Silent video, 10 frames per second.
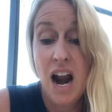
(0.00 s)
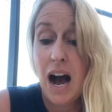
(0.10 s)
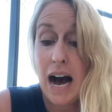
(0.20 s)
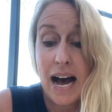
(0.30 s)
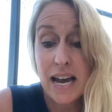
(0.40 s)

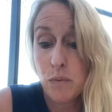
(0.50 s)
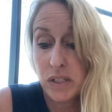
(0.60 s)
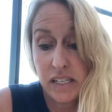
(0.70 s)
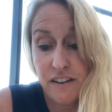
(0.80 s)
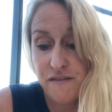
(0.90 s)
I
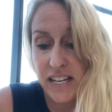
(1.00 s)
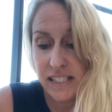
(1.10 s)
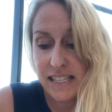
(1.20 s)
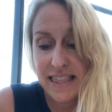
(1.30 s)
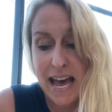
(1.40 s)
was
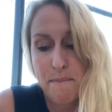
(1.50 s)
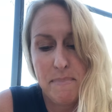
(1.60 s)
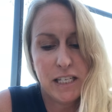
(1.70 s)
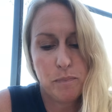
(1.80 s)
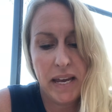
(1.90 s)
convinced that
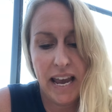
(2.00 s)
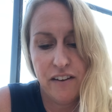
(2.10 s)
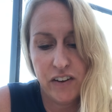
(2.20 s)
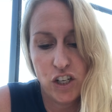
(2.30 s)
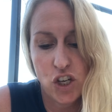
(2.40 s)

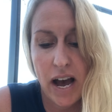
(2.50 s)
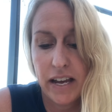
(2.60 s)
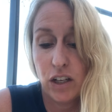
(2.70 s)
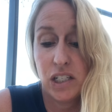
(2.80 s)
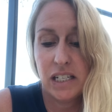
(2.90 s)
misbehaving
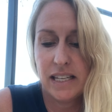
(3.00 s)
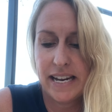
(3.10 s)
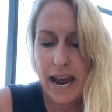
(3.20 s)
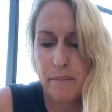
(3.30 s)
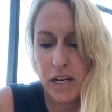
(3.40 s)
child did the
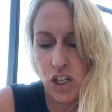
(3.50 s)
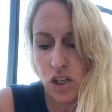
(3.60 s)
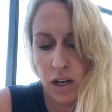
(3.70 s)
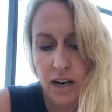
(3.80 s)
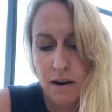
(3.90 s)
damage,
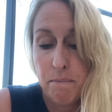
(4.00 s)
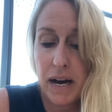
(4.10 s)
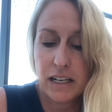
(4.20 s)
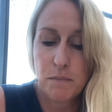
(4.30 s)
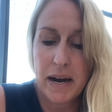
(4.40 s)

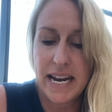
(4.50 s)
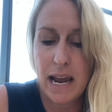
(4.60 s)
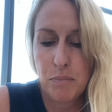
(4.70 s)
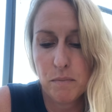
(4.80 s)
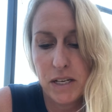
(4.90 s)
but my
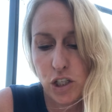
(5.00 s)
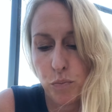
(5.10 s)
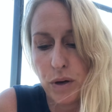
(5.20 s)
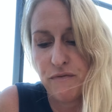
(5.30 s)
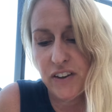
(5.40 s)
neighbor, Mr.
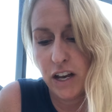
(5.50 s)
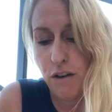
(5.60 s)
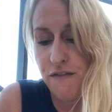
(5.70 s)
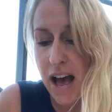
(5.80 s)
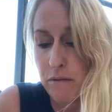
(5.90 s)

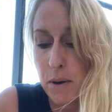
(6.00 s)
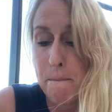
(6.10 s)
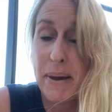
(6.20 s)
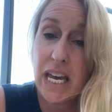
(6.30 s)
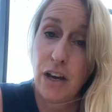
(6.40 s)
Brimfinkel, found a
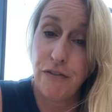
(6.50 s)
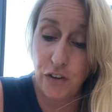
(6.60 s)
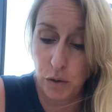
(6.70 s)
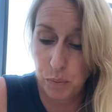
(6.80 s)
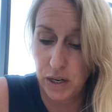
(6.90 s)
big
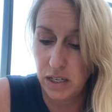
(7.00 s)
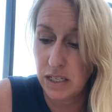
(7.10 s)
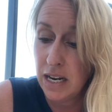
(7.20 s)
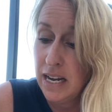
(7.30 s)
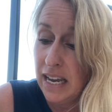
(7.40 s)
footprint
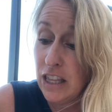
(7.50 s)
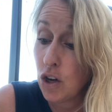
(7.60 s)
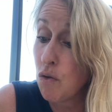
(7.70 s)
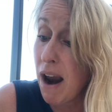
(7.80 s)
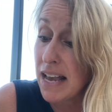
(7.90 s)
in the
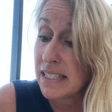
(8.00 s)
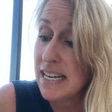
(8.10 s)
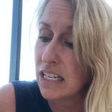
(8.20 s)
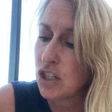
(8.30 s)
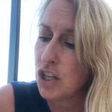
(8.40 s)
grass
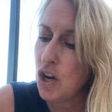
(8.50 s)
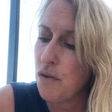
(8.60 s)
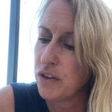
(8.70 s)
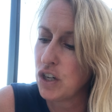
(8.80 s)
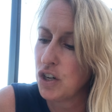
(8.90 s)
next to the
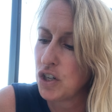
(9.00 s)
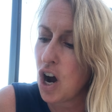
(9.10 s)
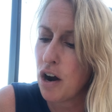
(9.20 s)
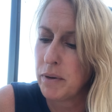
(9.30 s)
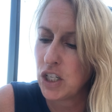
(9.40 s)
overturned
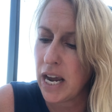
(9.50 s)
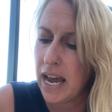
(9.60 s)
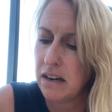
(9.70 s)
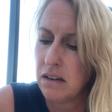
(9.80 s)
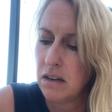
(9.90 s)
garbage
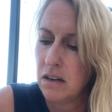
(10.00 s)
can."